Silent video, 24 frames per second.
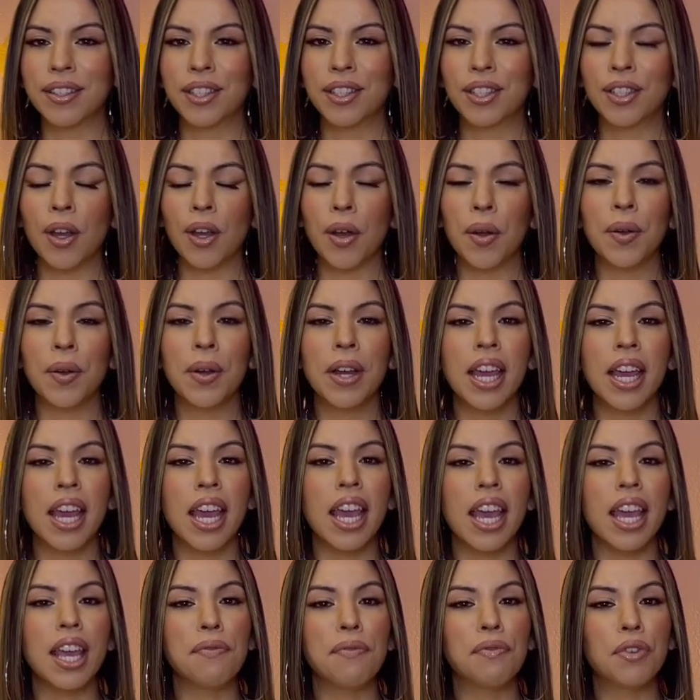So
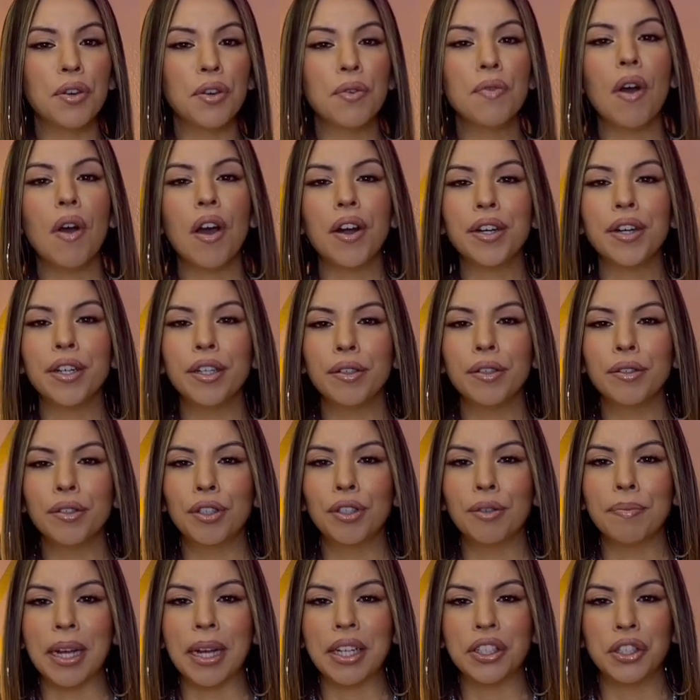if you are new to
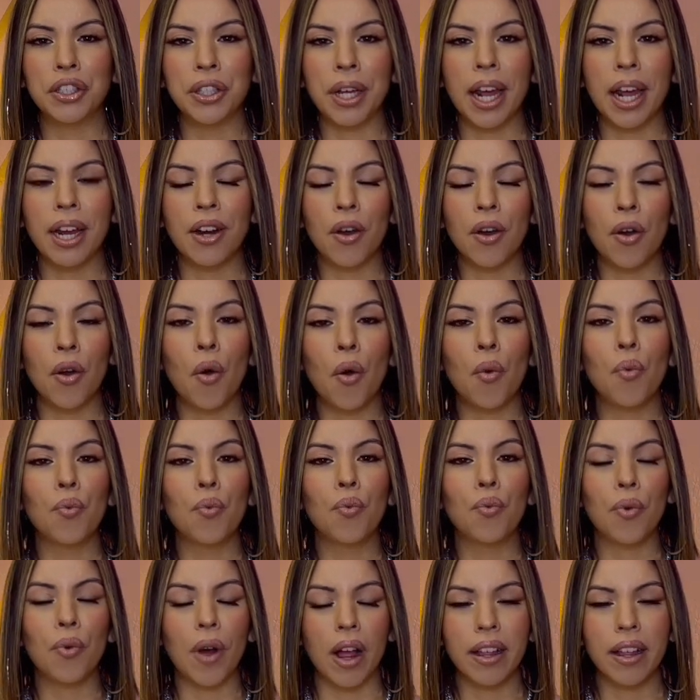my channel,
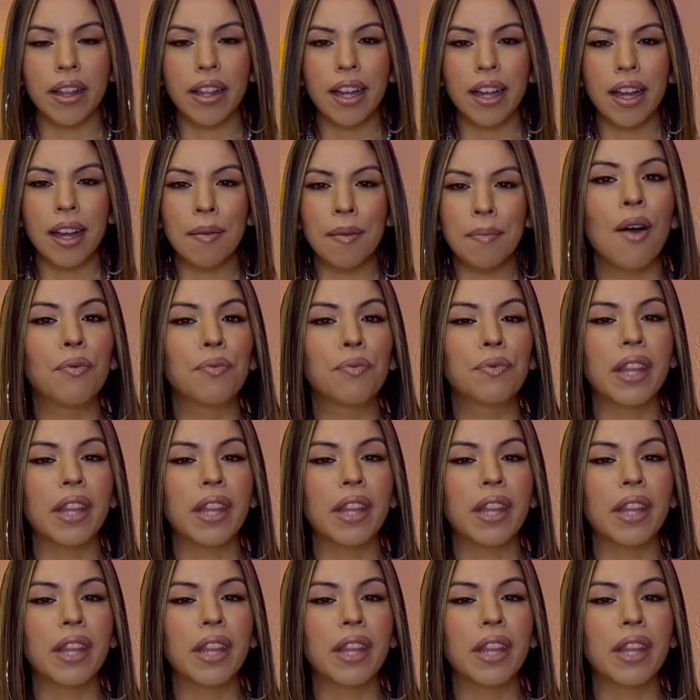welcome.